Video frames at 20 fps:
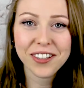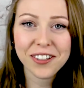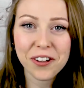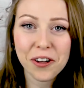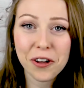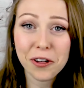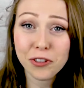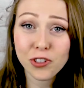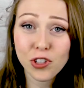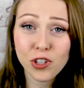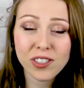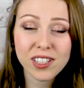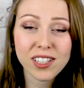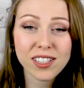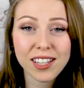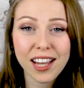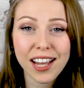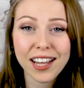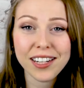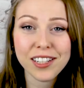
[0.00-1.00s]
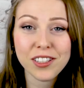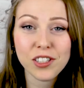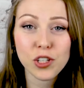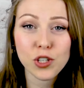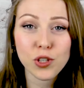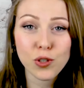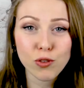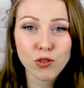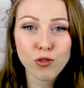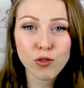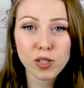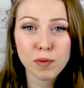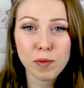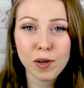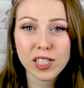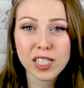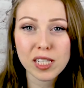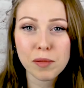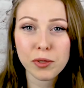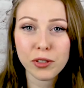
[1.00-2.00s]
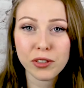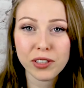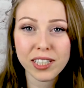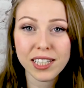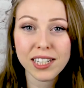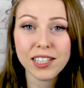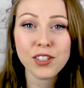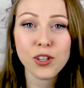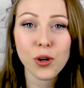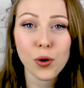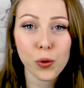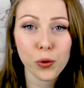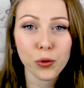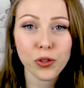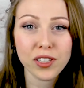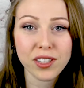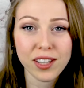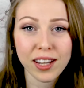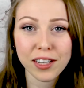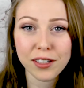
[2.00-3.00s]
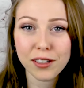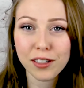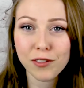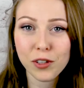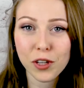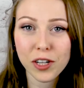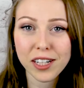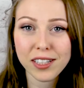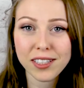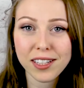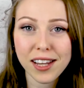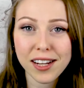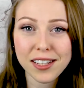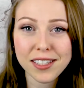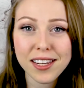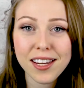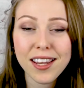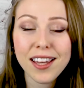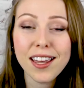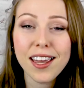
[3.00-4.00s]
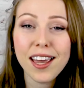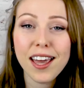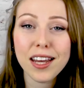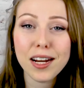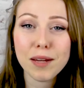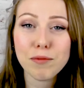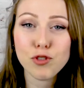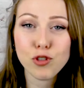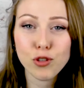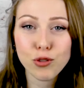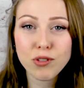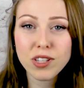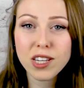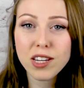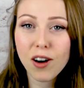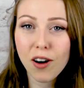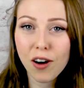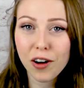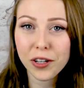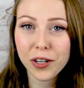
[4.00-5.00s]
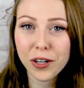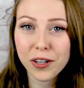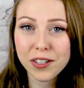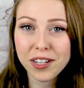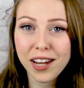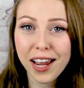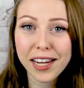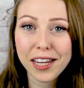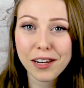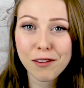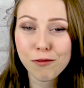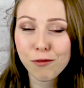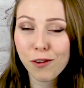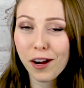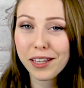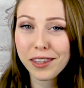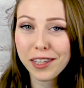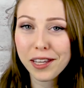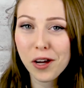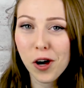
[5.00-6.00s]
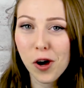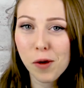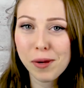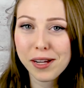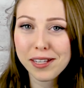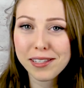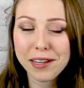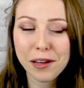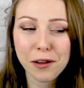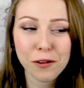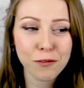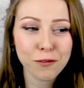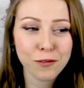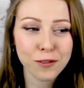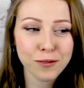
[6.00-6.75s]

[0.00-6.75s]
All jokes aside, it's a huge responsibility to hold the title of architect, and I'm truly honored I can finally call myself